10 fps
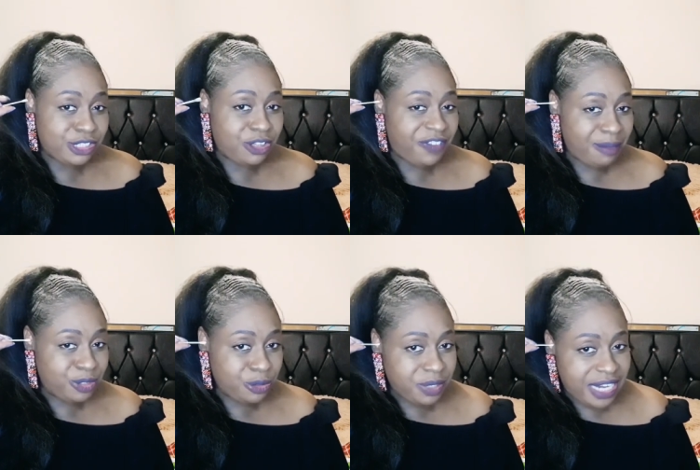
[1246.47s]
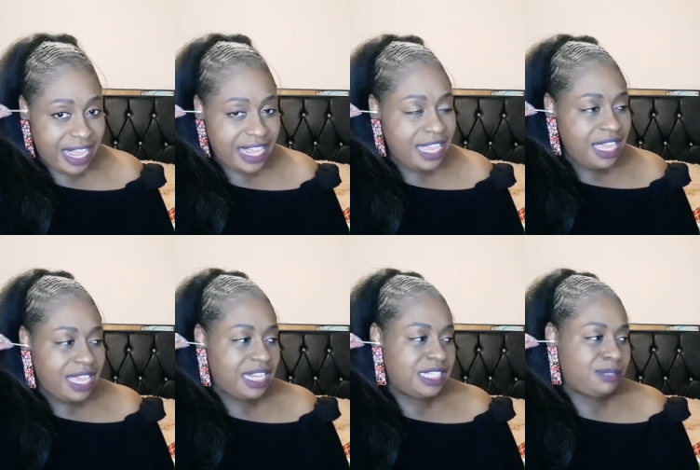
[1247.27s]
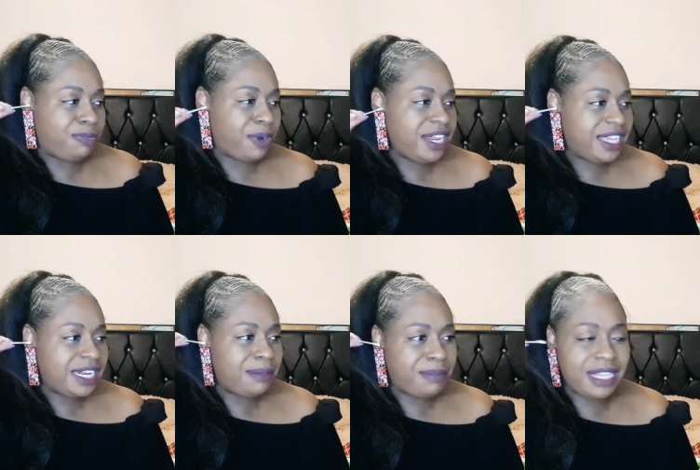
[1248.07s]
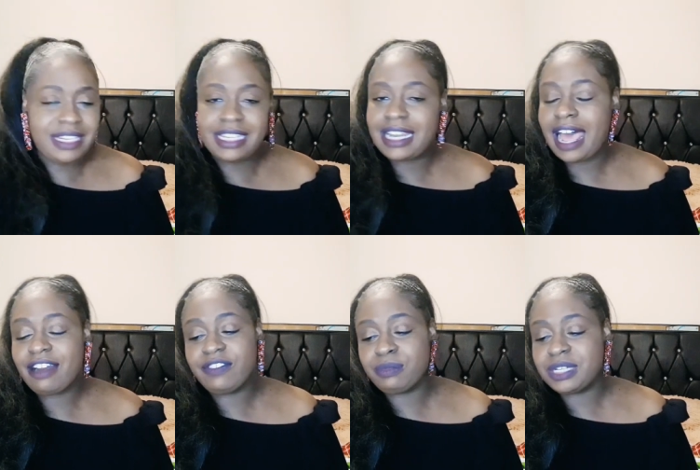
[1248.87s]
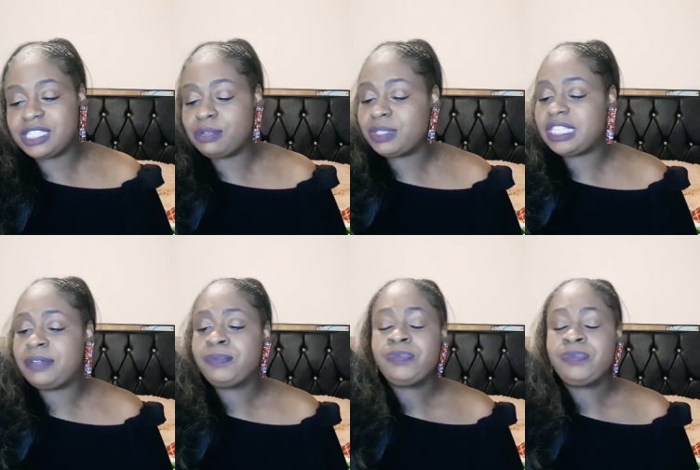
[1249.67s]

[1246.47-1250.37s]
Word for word: So if I'm doing that and it's breaking and bending, I don't want to deal with it.